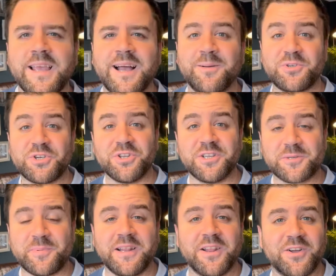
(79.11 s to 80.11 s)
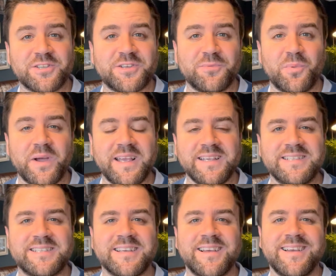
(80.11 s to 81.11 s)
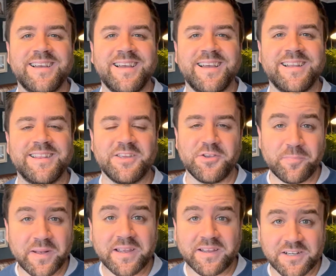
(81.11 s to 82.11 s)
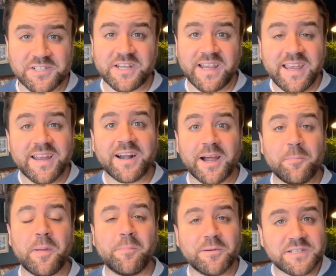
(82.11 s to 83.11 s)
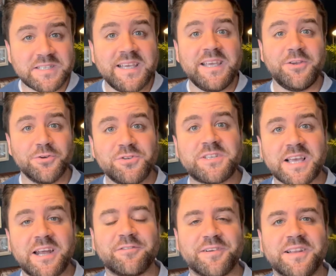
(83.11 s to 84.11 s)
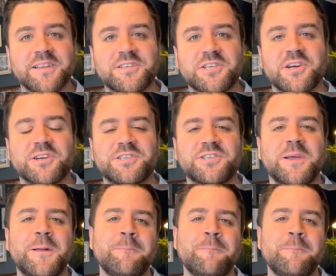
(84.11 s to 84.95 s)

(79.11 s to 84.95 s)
I'm sure there's been lots of ways that you've been encouraged to hear how people see you serving in the church